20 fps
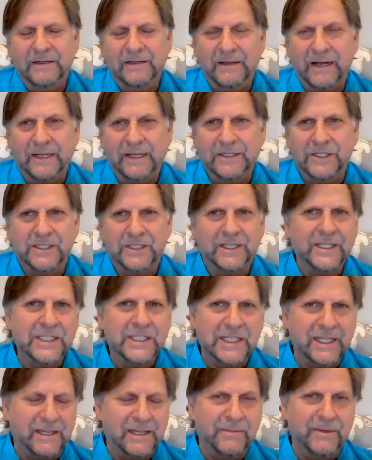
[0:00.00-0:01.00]
I just
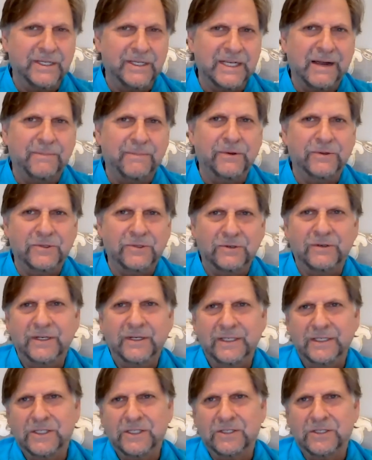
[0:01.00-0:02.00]
listen to them as
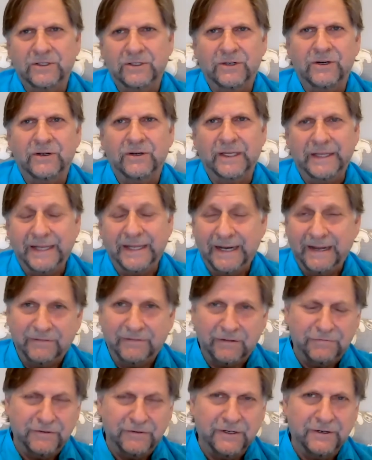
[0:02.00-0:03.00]
opportunities to learn, and then I have
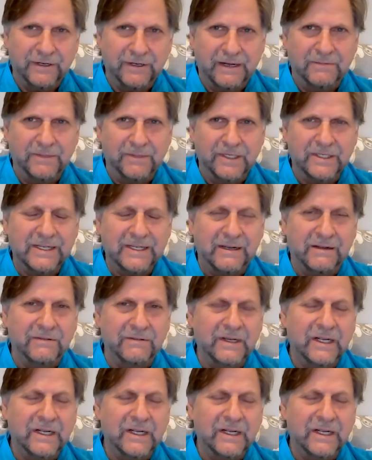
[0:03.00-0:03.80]
to figure it out myself.